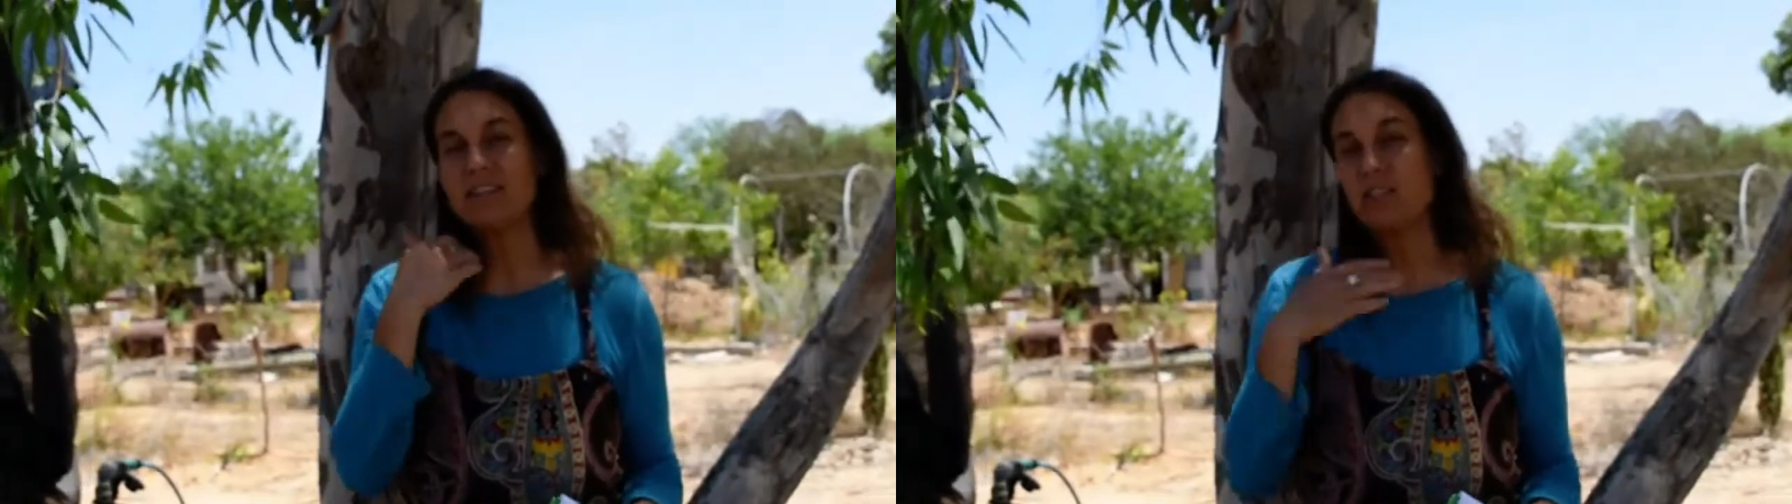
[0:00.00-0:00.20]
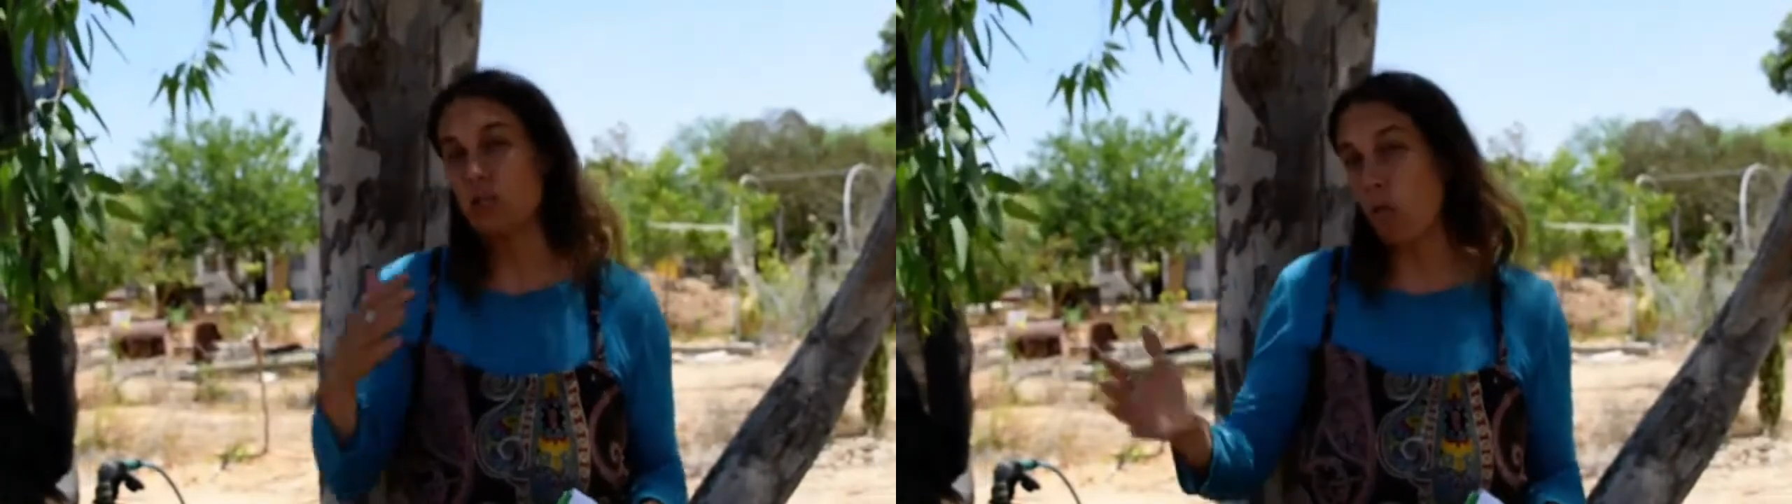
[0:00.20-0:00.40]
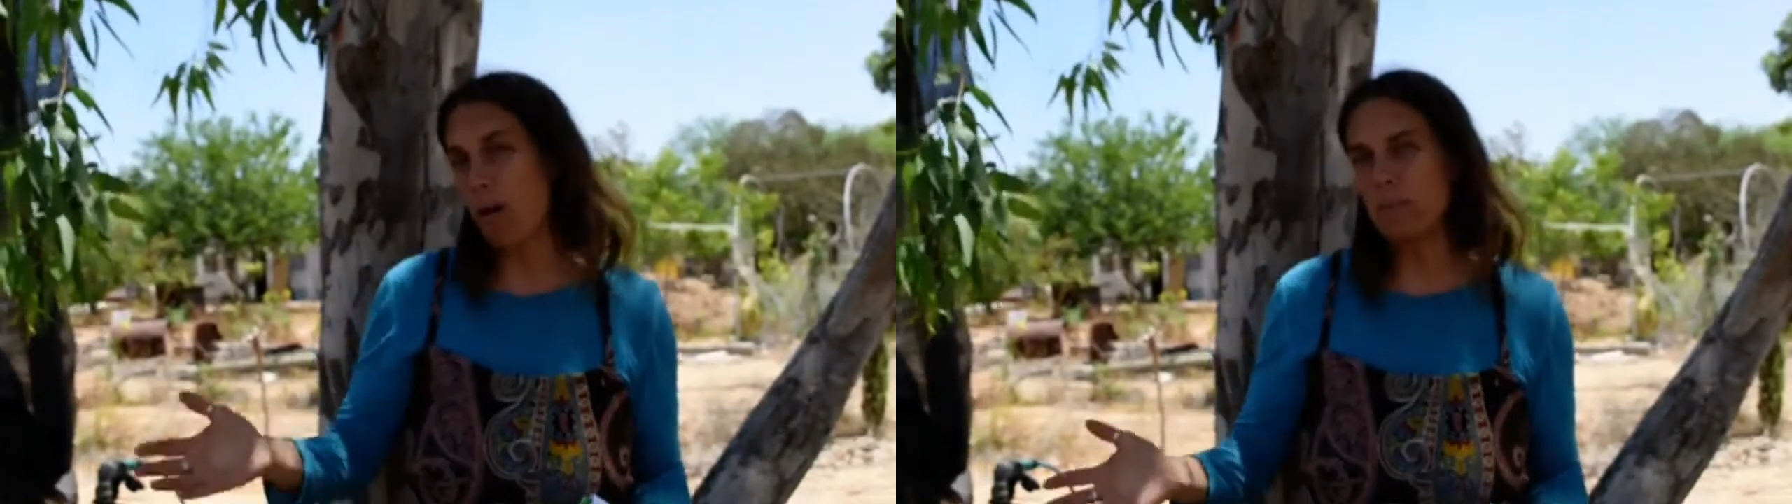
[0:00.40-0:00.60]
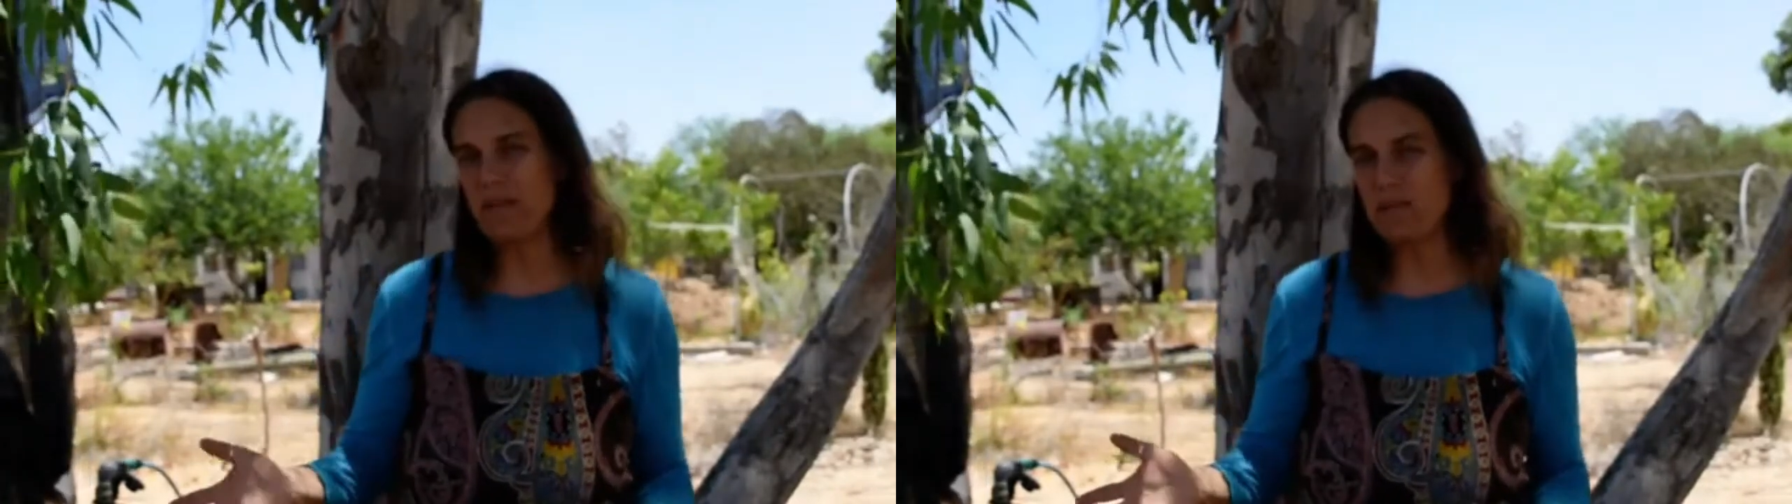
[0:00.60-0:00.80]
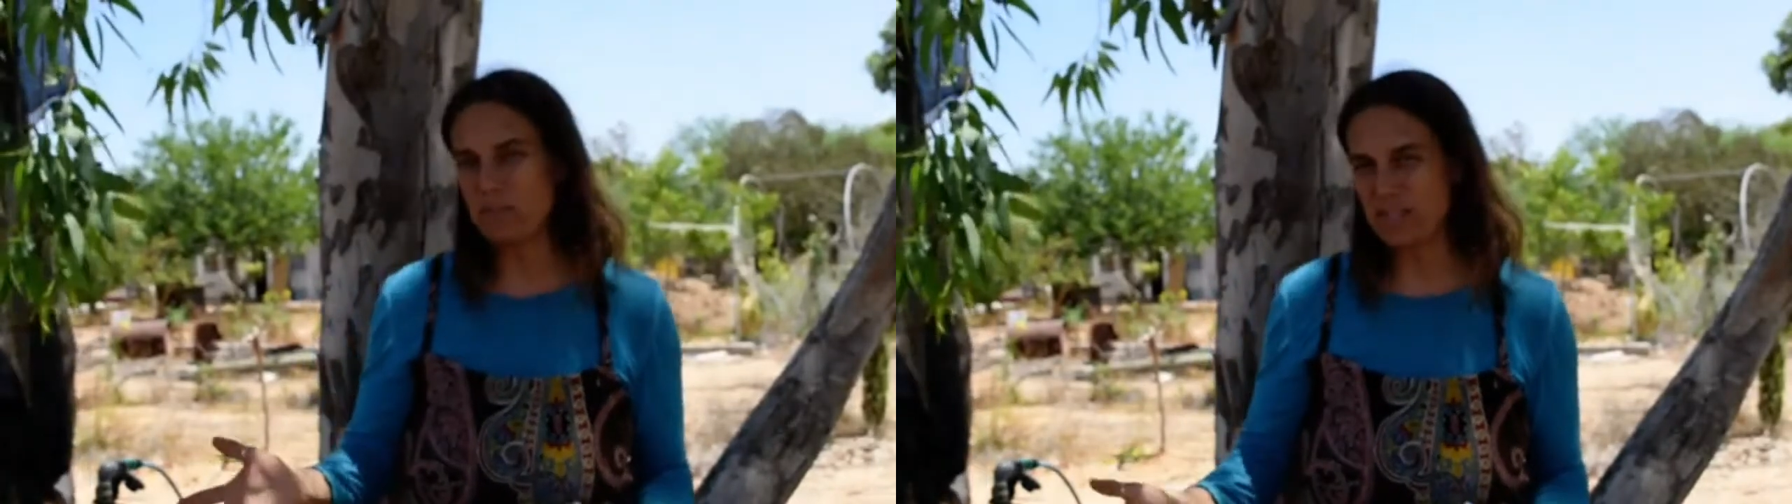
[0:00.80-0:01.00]

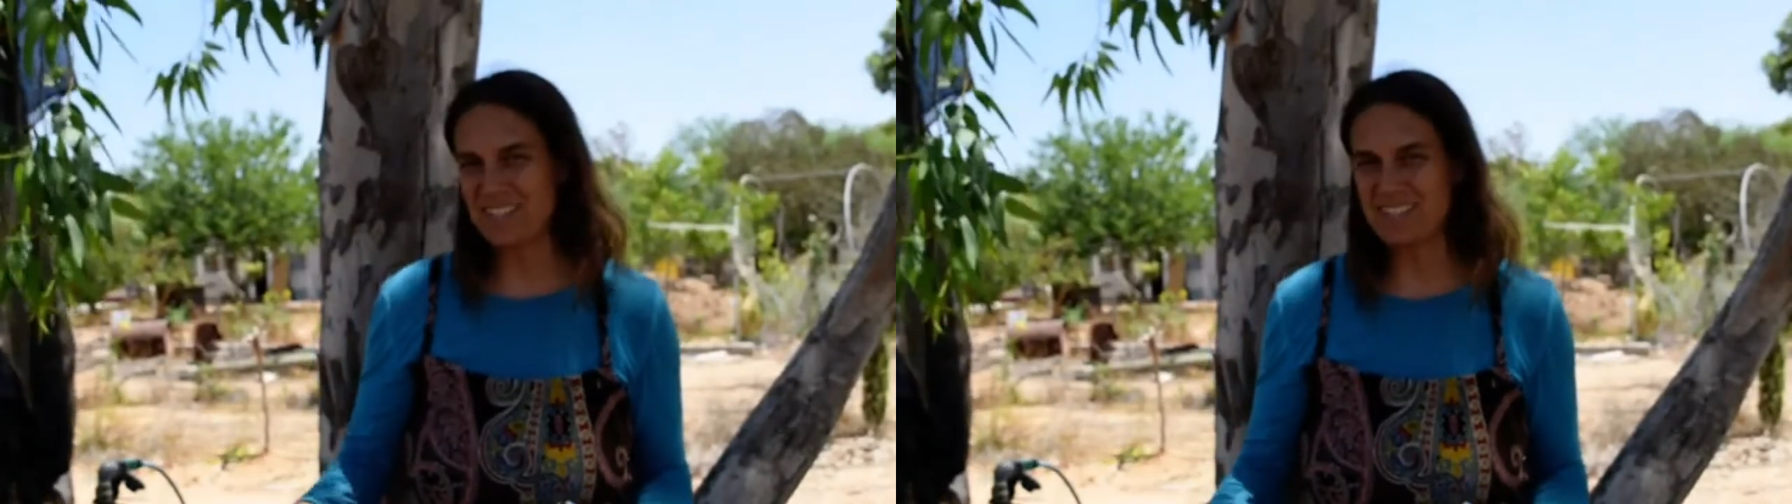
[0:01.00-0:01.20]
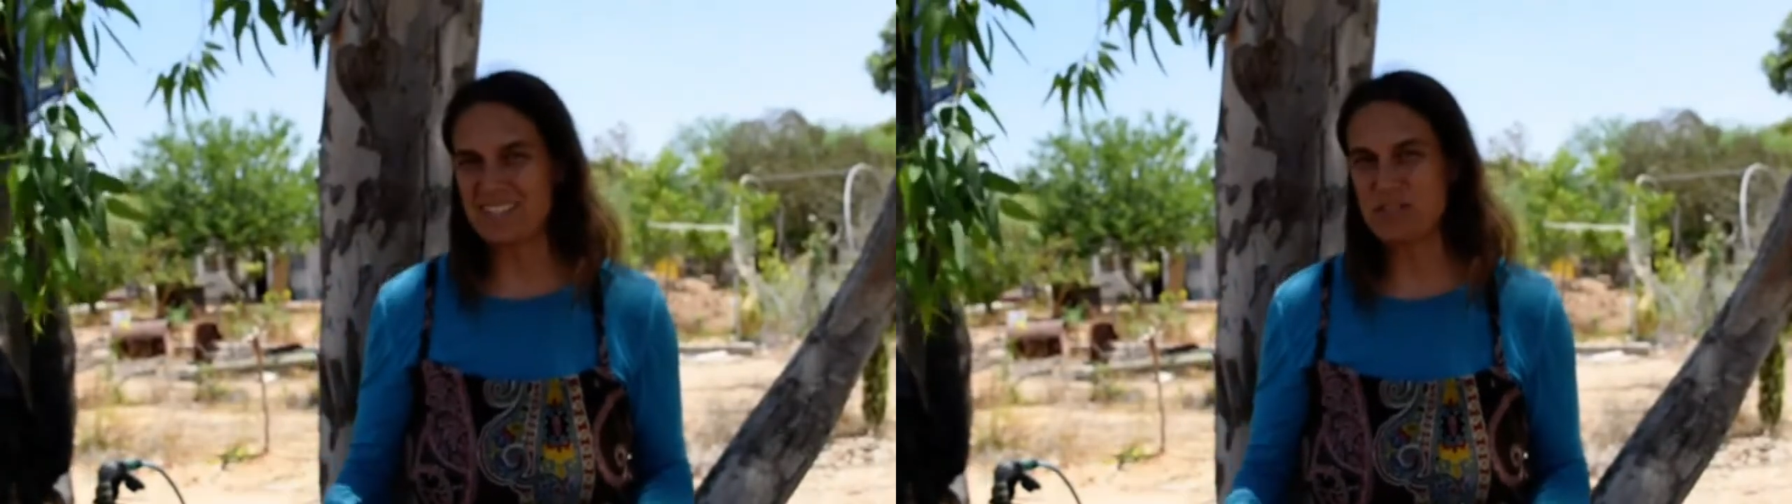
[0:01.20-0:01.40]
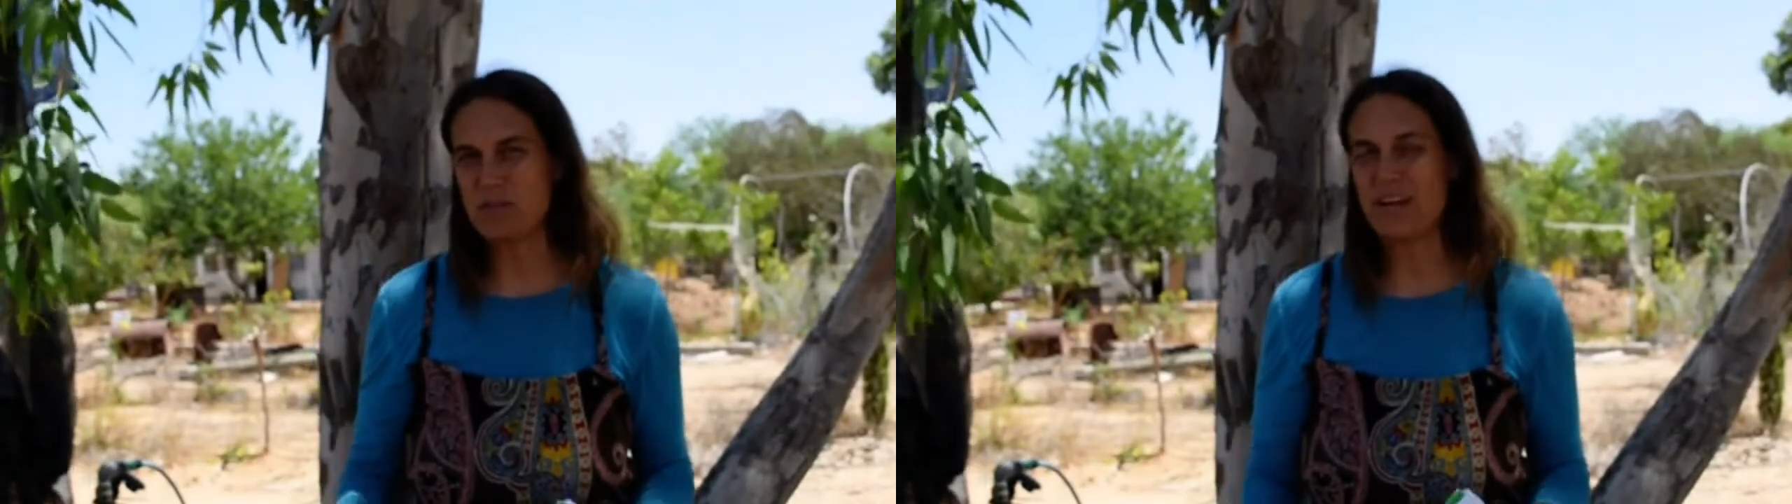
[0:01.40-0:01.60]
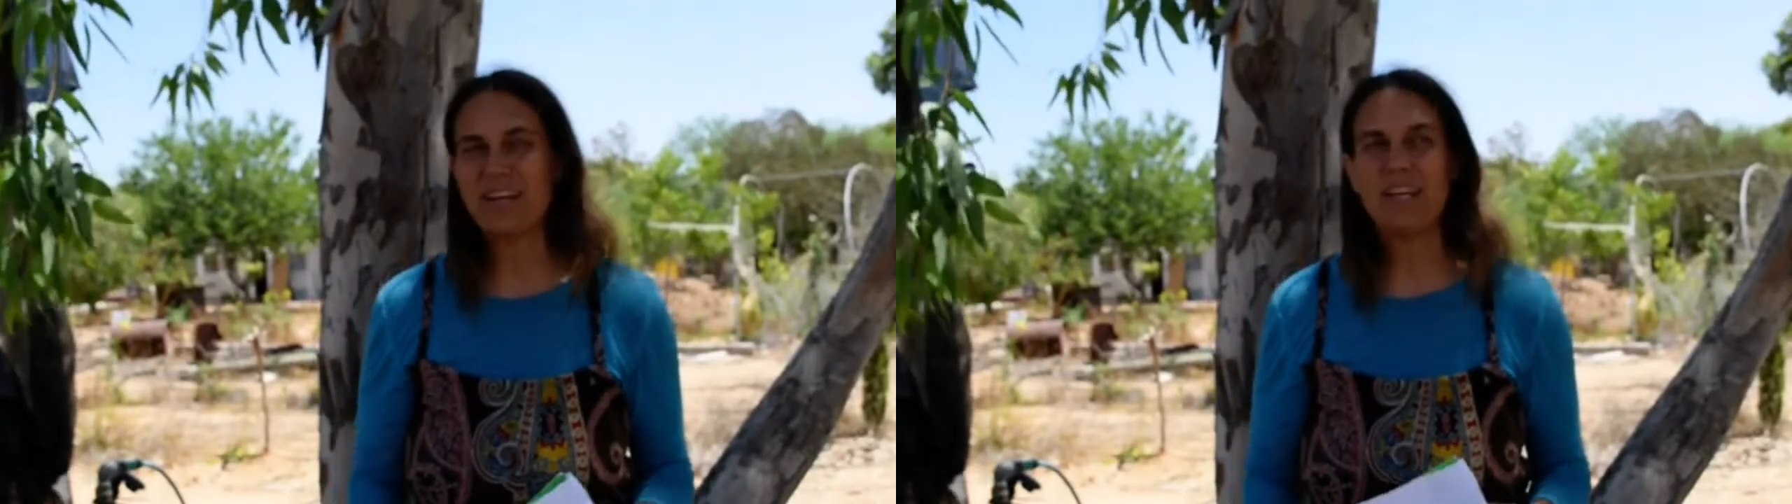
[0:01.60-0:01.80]
swampy places, right?